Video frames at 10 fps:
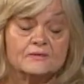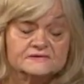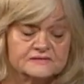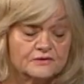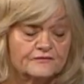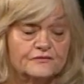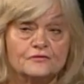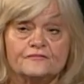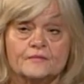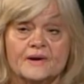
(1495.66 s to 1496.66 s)
was
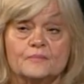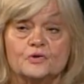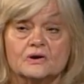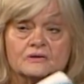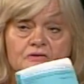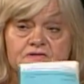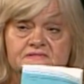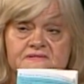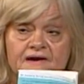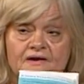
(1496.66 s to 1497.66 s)
interviewed for my book,
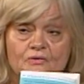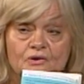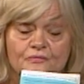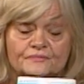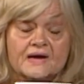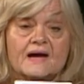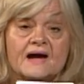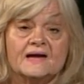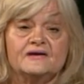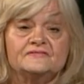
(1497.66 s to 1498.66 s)
Nurses on Our Own,
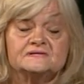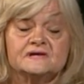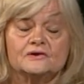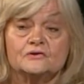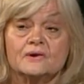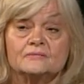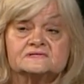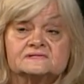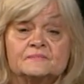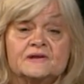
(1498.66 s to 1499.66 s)
I have to tell you, I
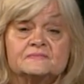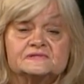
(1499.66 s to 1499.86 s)
was sometimes